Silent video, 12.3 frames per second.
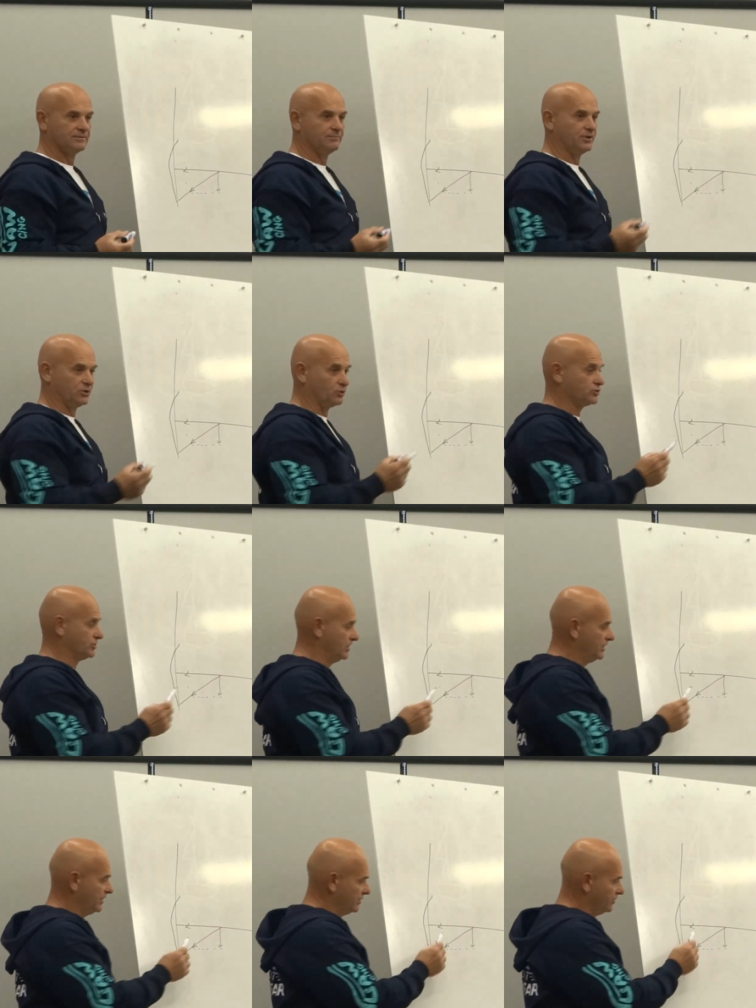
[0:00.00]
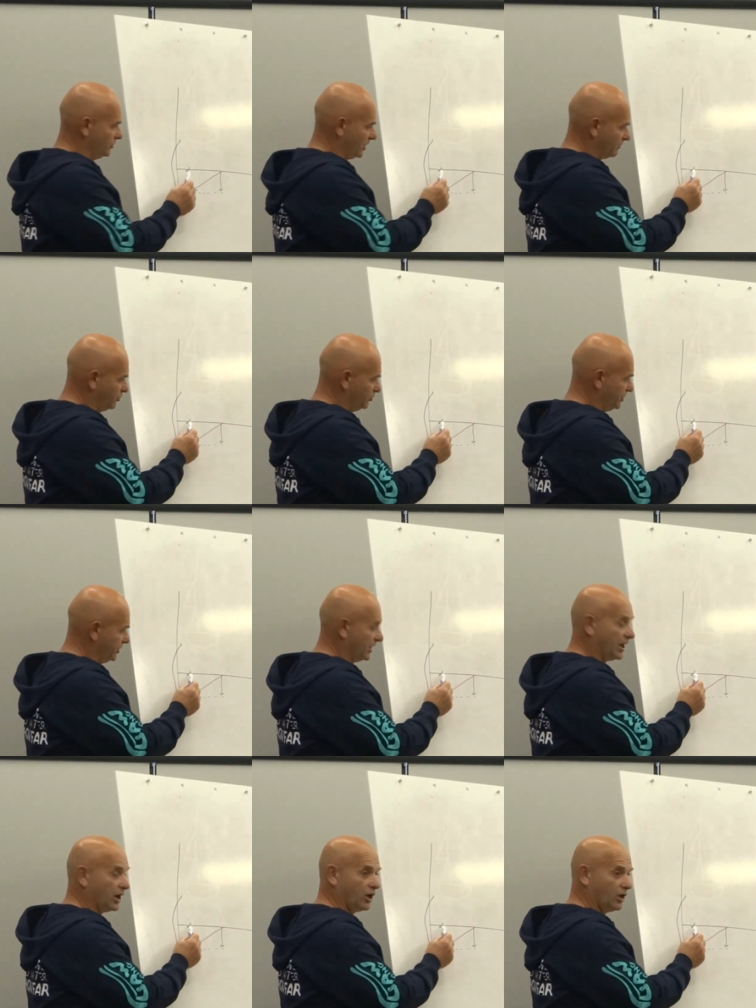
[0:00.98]
because you are putting
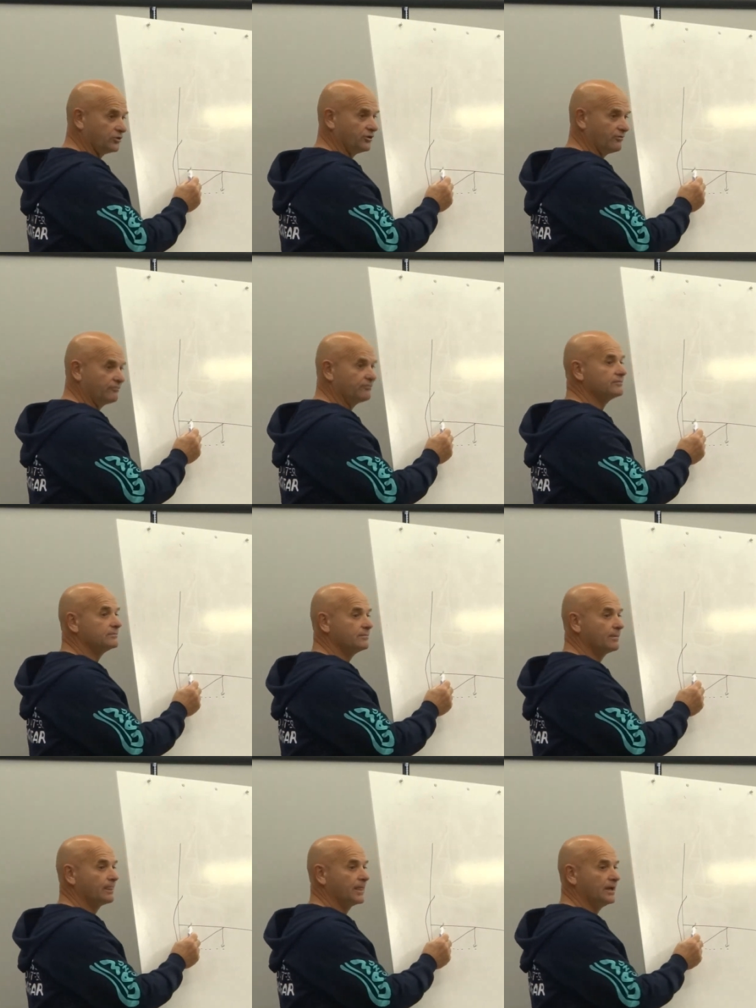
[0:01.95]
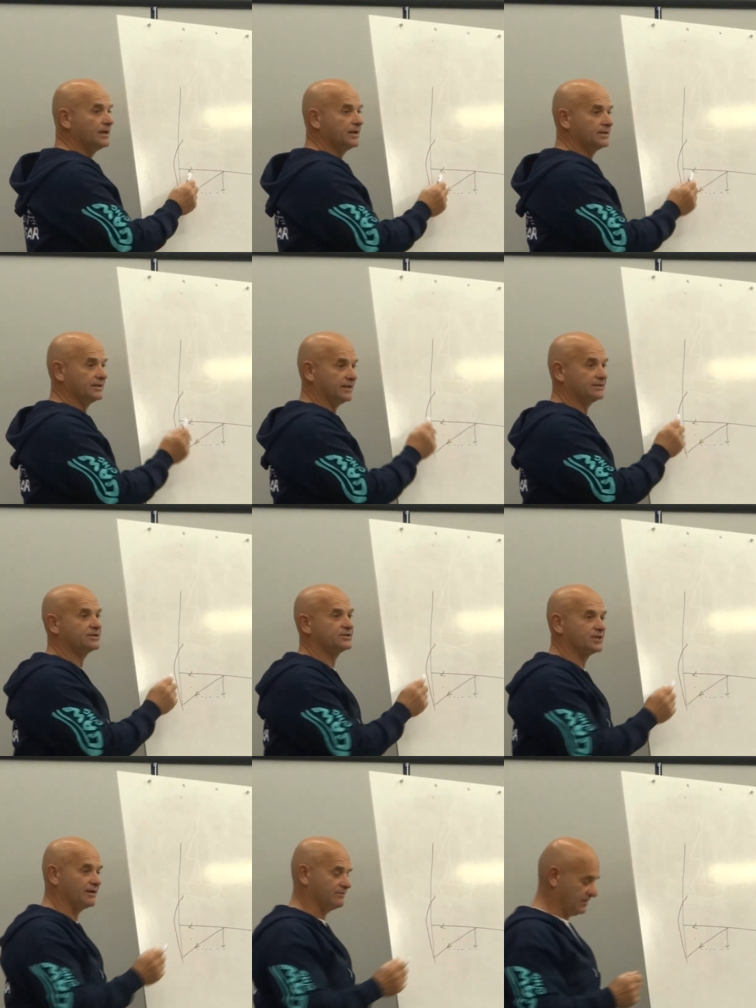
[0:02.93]
a lot of, that is
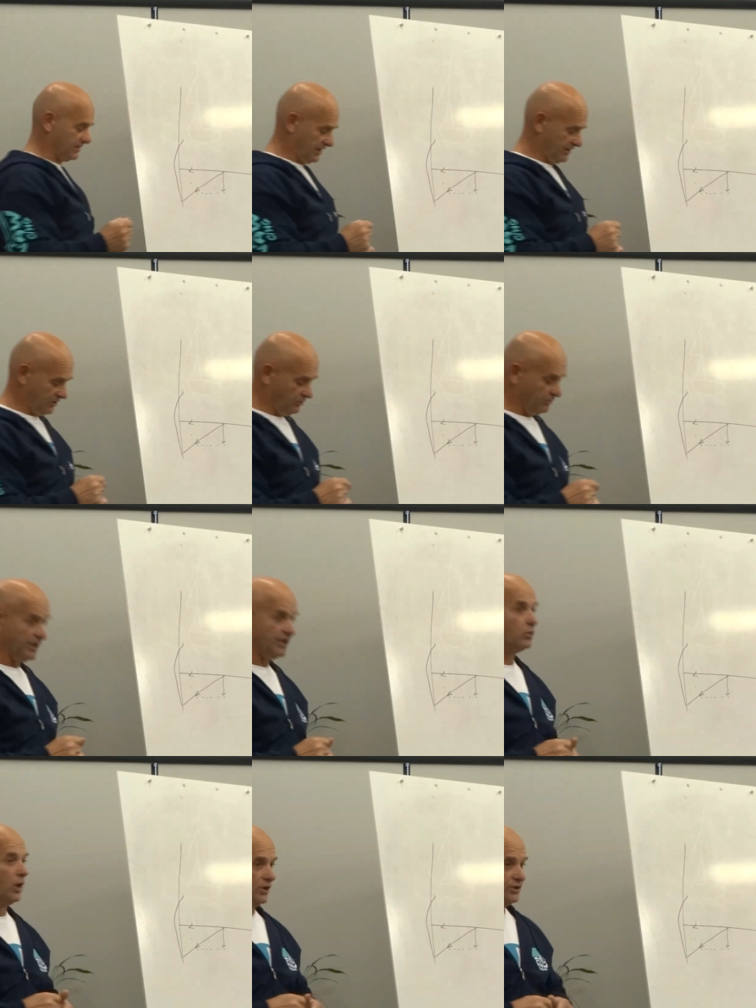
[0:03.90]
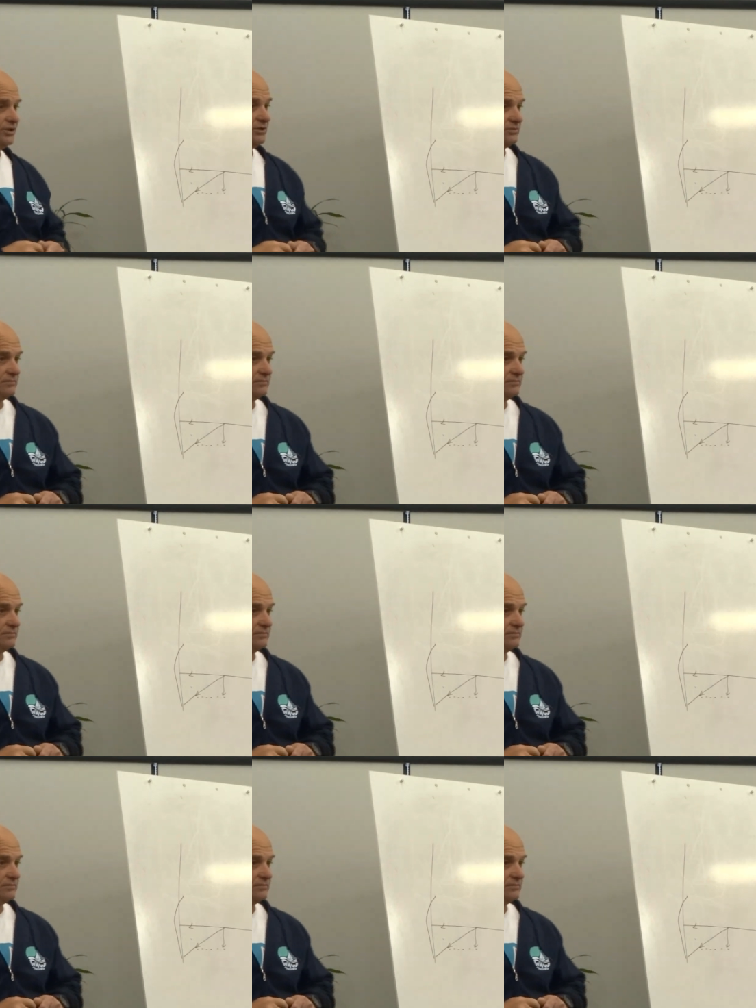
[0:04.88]
something that you may want